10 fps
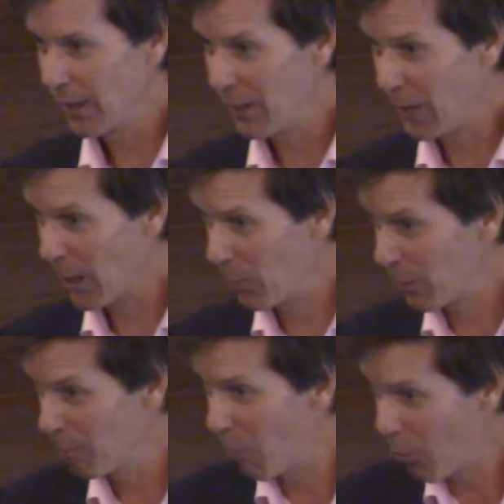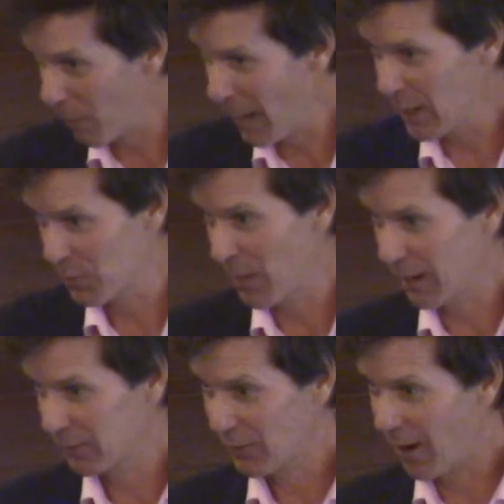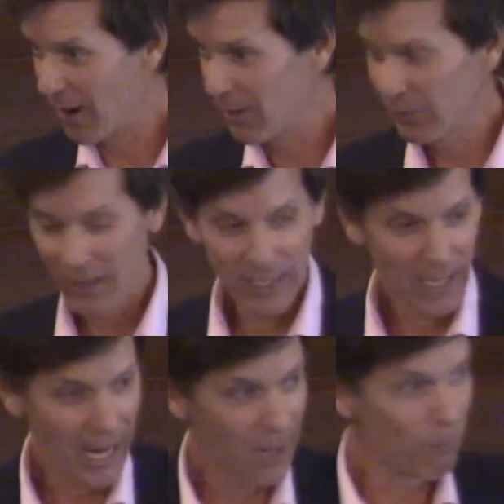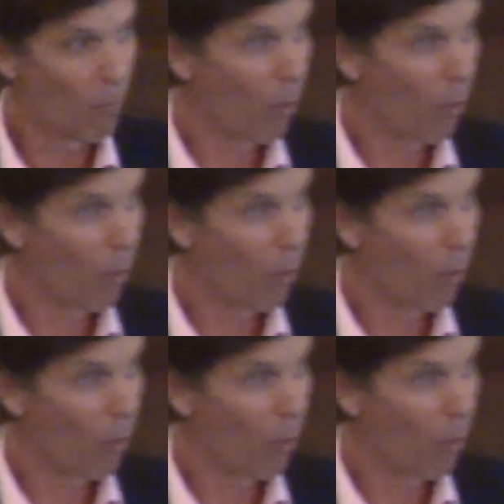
there were more Matchbox cars and more